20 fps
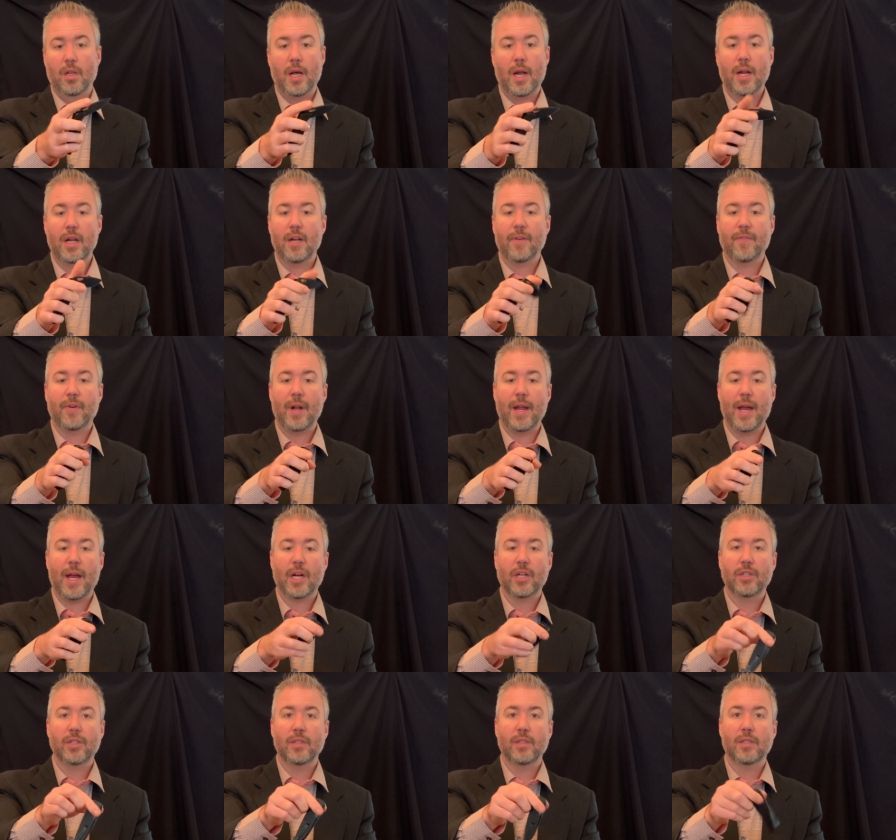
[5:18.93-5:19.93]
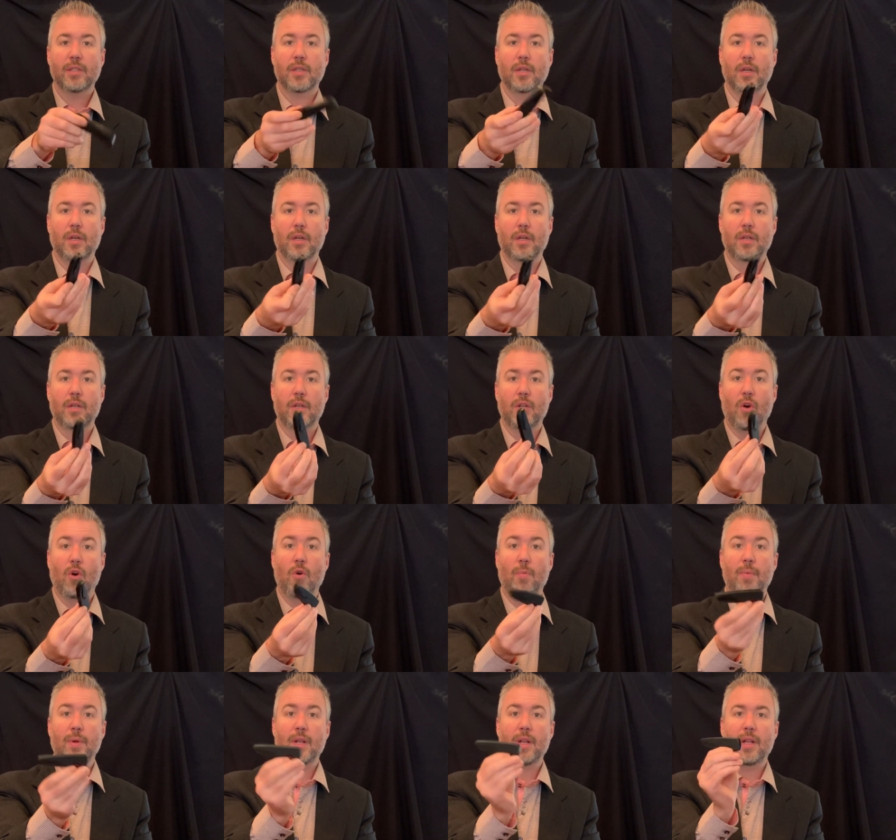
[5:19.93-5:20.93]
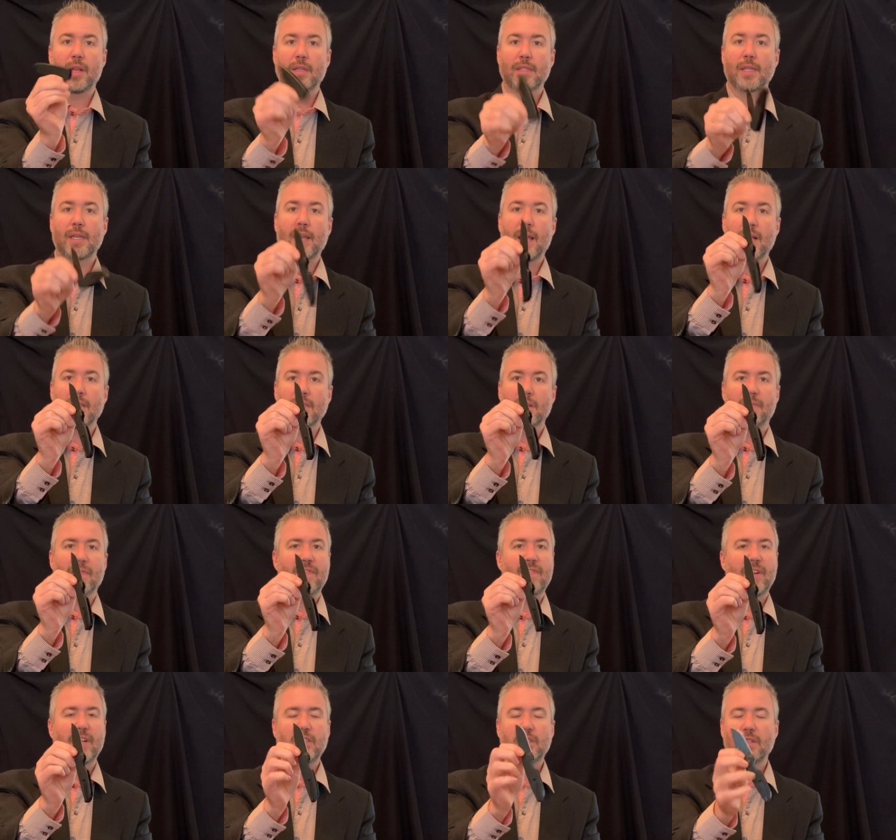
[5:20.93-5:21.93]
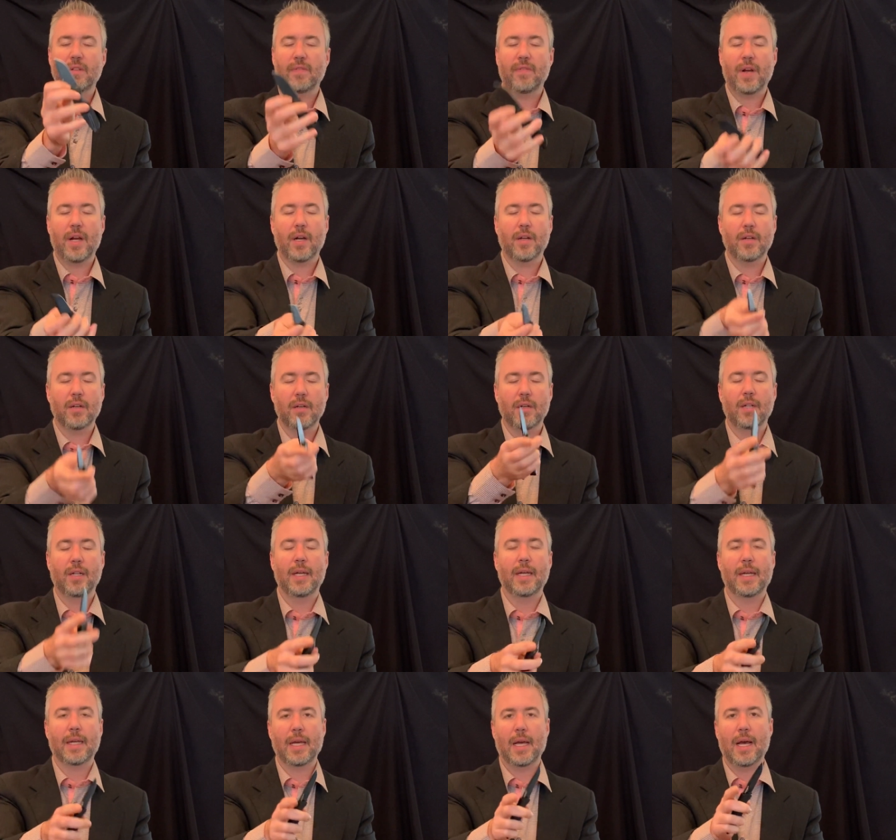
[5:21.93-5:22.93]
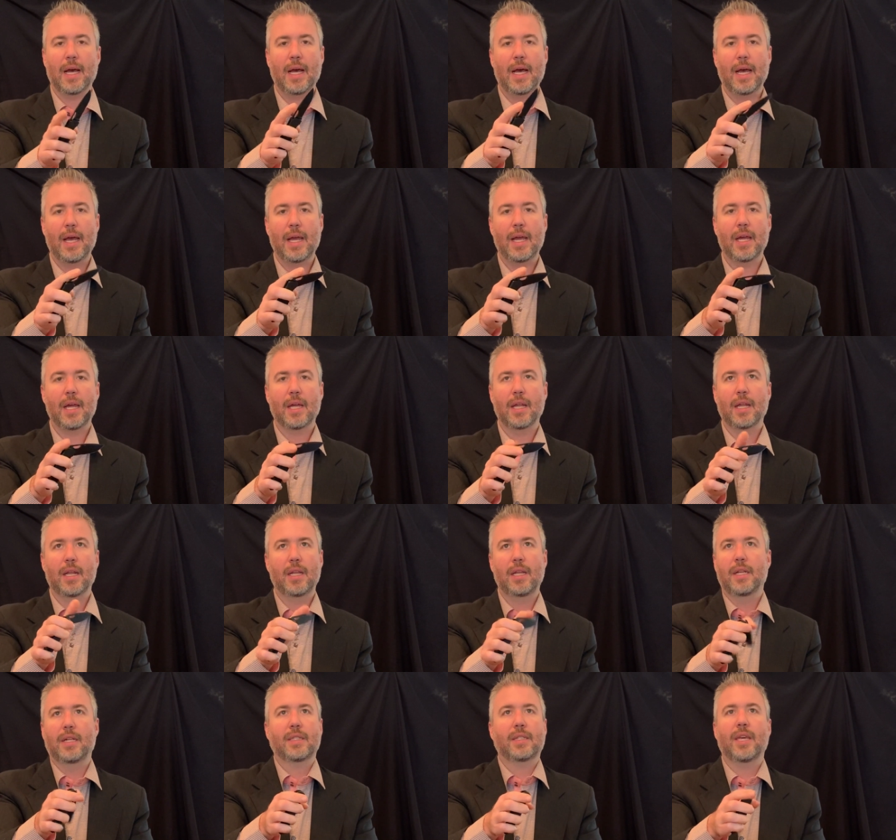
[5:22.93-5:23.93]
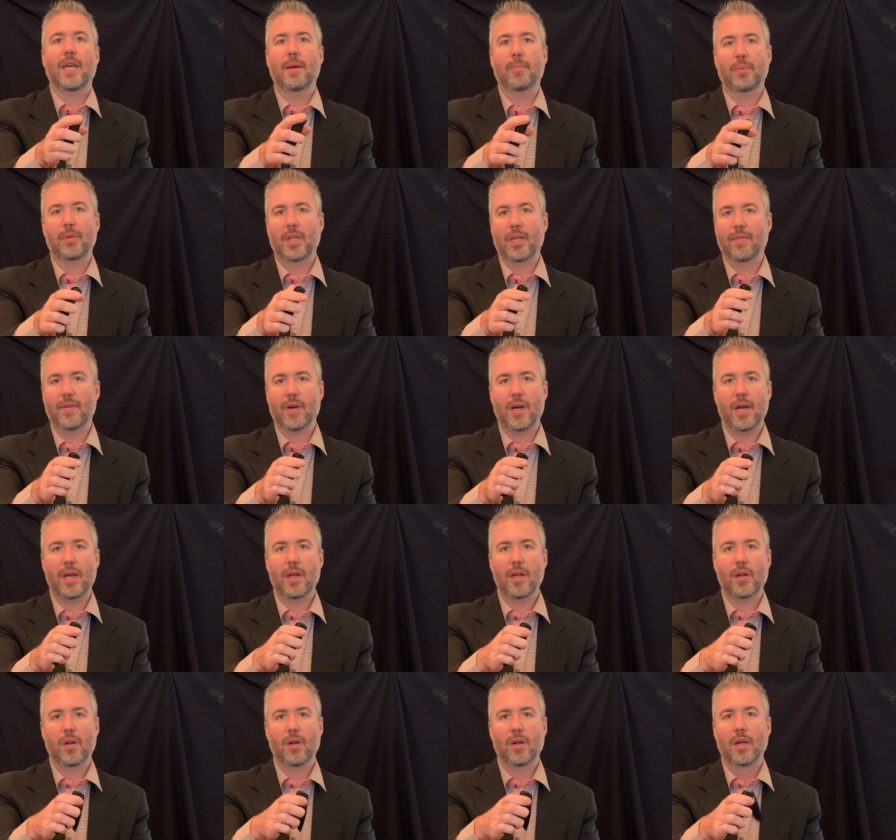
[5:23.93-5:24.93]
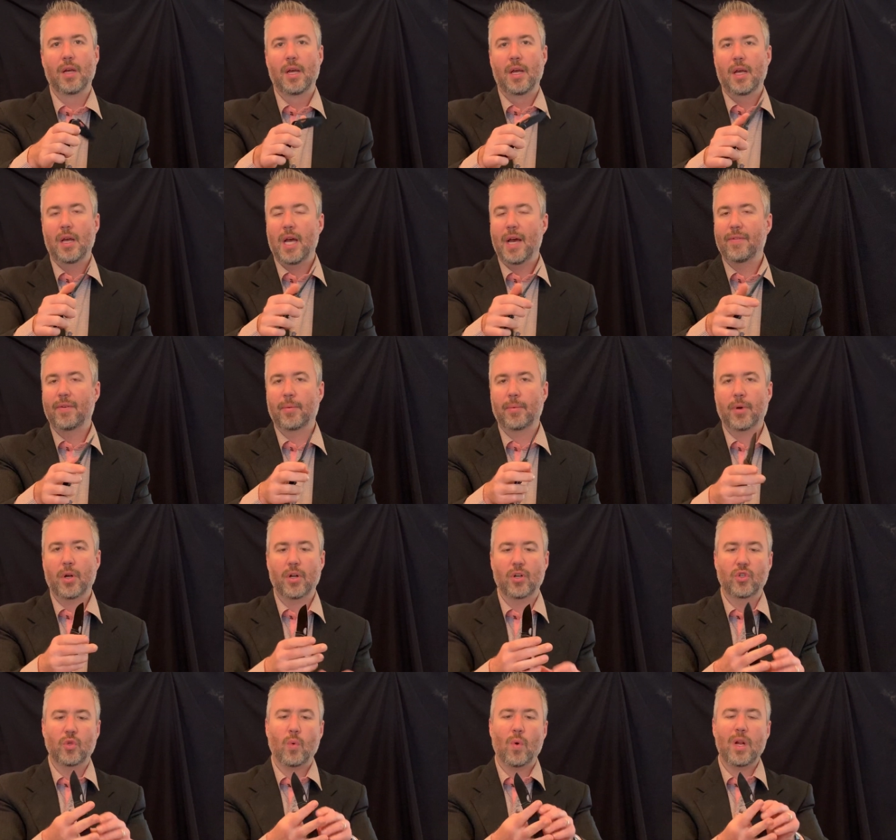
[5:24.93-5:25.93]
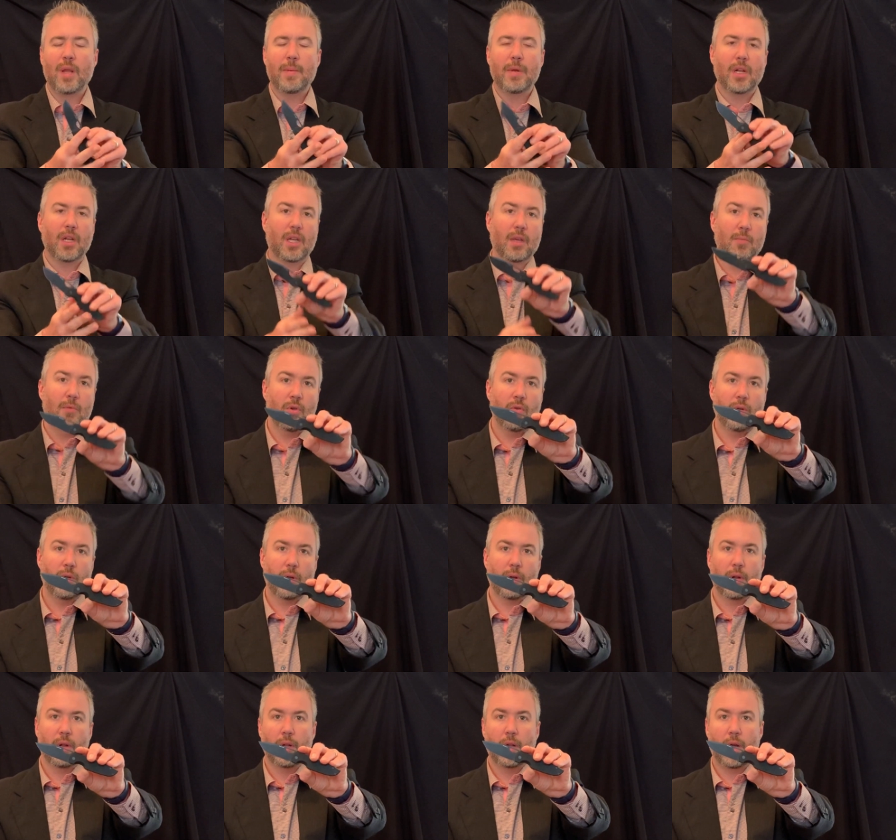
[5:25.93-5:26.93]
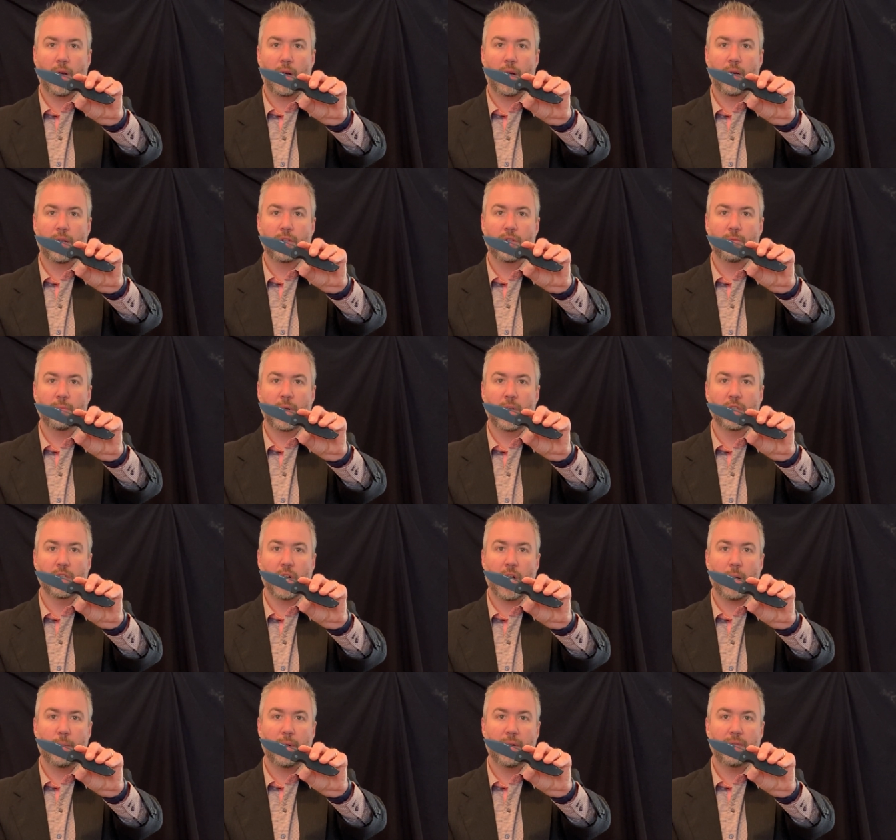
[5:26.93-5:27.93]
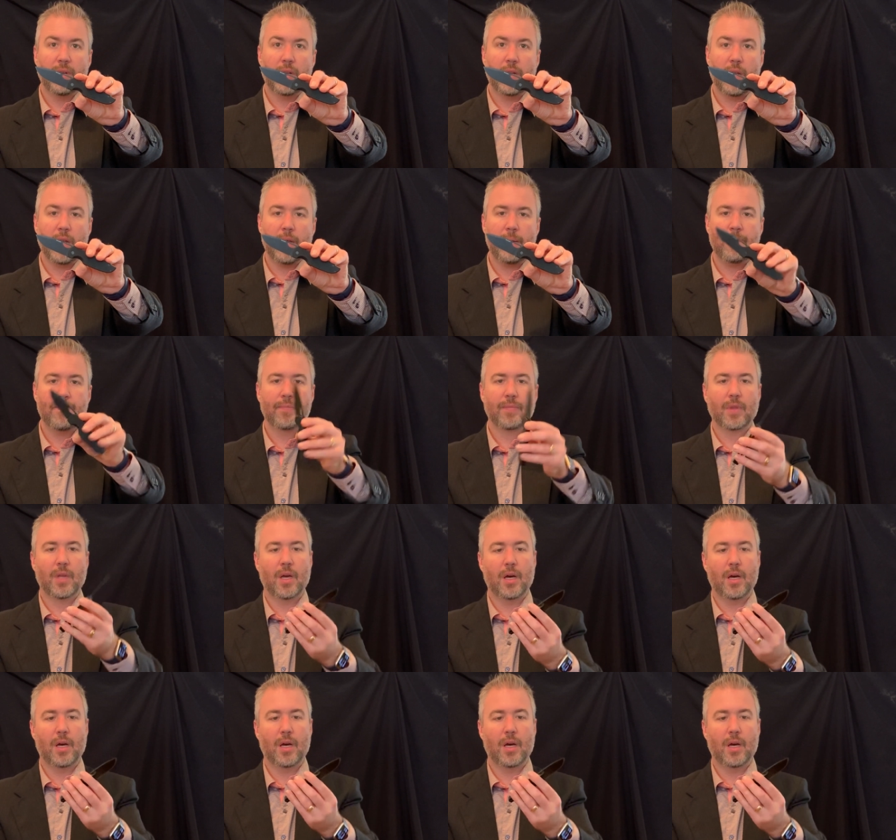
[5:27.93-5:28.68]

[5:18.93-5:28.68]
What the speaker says: A lot of different actions to open it. This thing has a fidget factor like you just can't believe. I have about a 20-minute commute to my job every day.